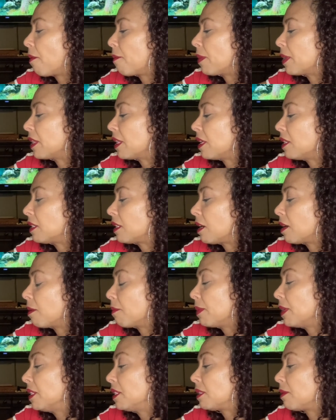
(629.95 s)
but there's going to
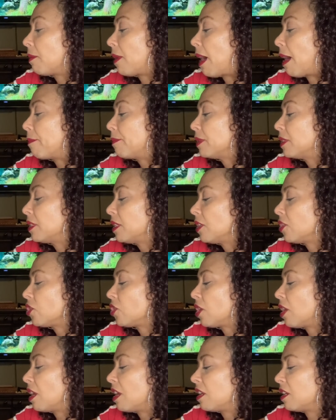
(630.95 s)
be some
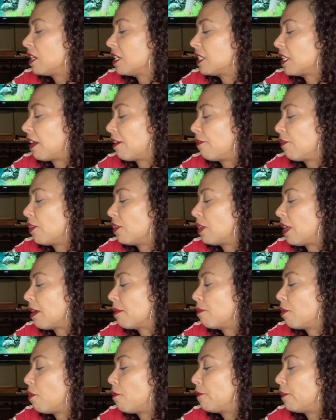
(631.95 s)
opposition because I feel like
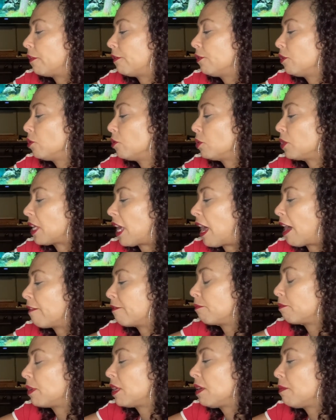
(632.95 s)
both of yous
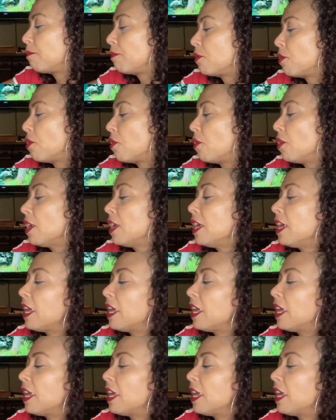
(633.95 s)
have people